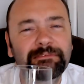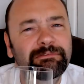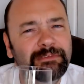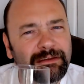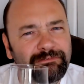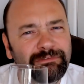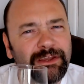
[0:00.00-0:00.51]

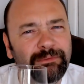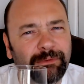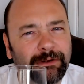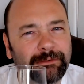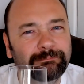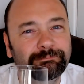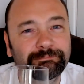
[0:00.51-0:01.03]
Dear
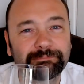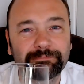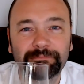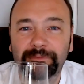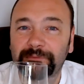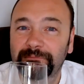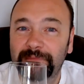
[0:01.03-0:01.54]
viewer,
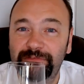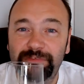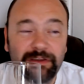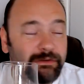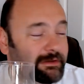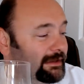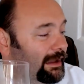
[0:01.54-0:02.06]
if you
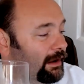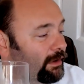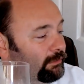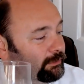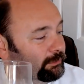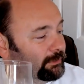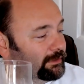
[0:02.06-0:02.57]
can get
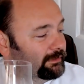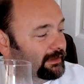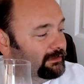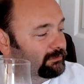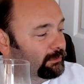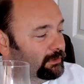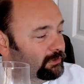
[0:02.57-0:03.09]
hold of one of these,
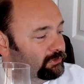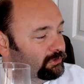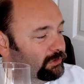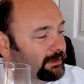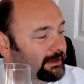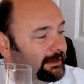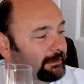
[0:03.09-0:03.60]
why not
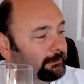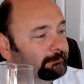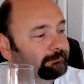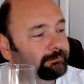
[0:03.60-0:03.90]
try it out?